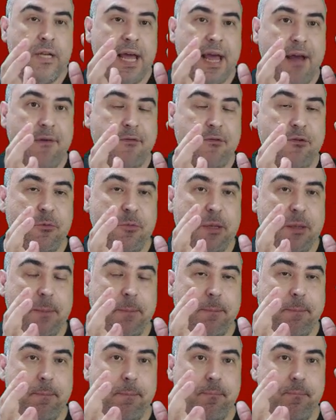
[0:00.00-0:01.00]
have to
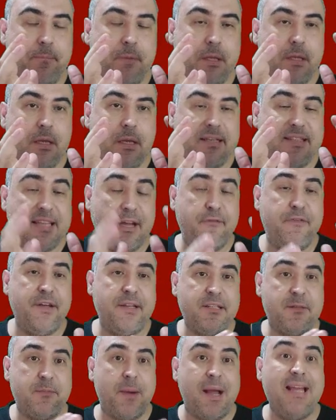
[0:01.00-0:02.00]
be
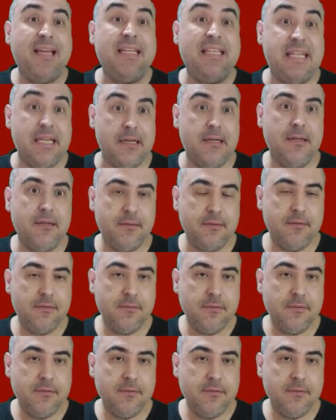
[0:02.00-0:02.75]
suffixed by n,